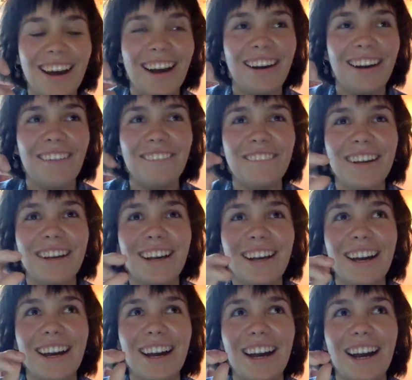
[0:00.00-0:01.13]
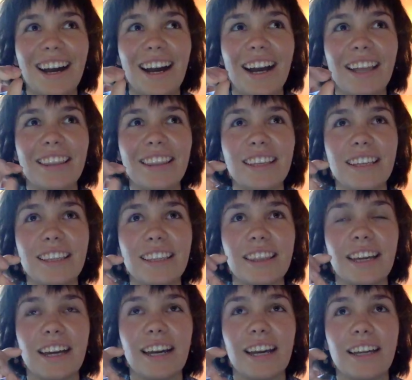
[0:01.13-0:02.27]
I think
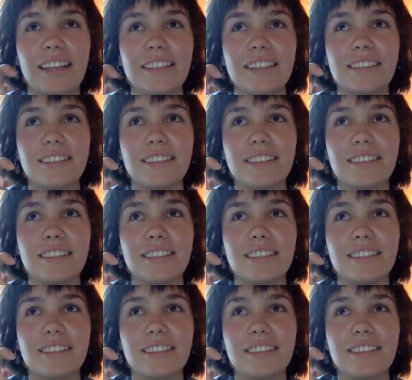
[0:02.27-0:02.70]
that,